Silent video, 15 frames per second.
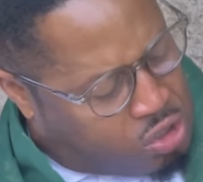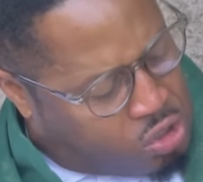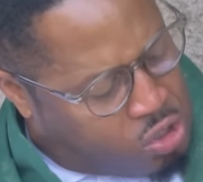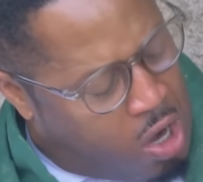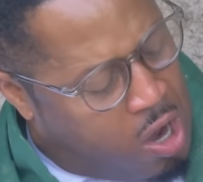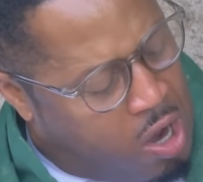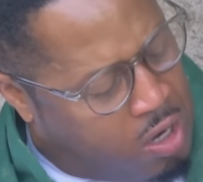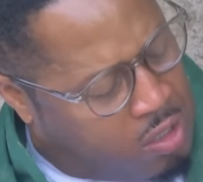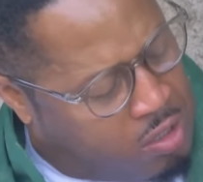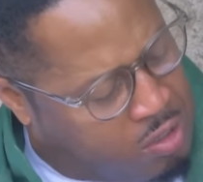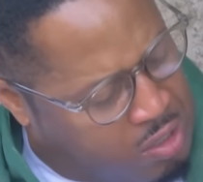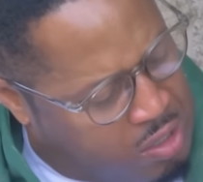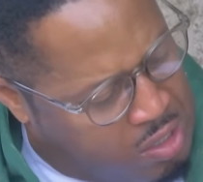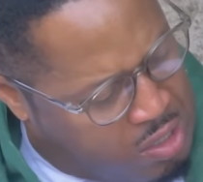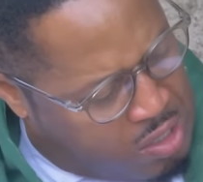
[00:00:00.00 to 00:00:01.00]
Son
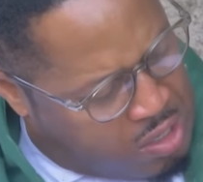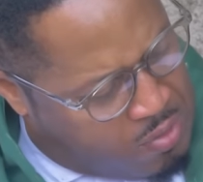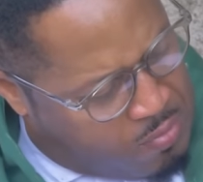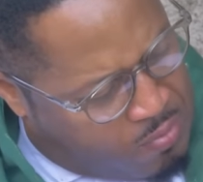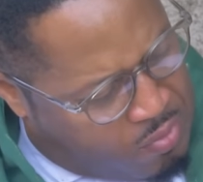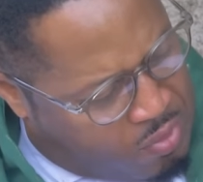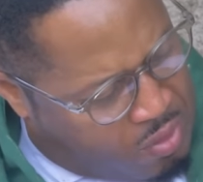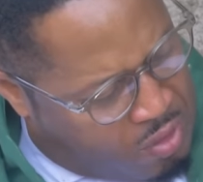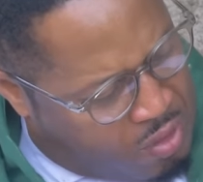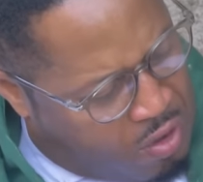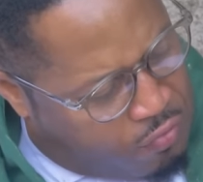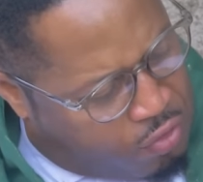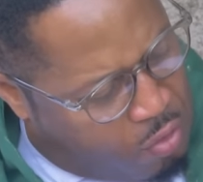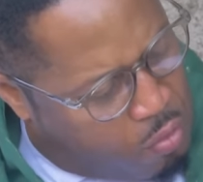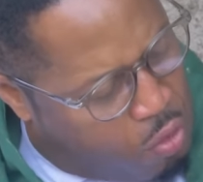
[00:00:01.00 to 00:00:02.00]

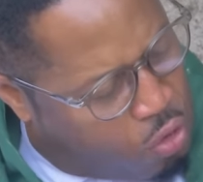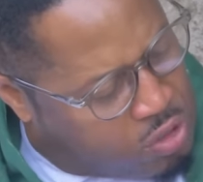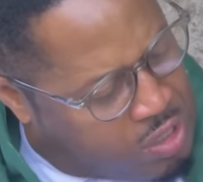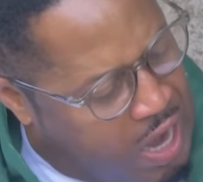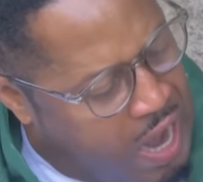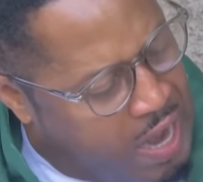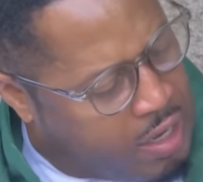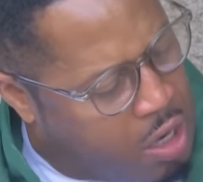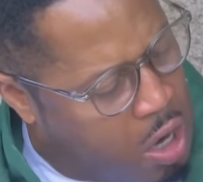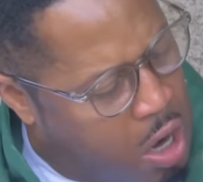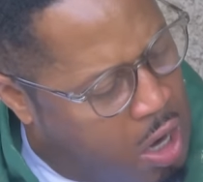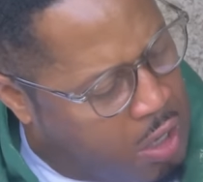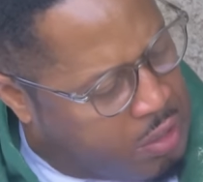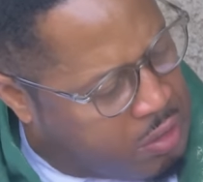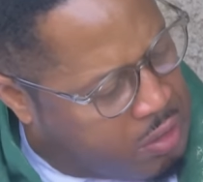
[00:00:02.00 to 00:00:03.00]
of the Most High
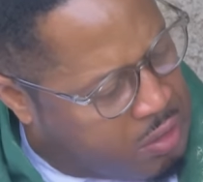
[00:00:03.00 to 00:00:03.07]
God.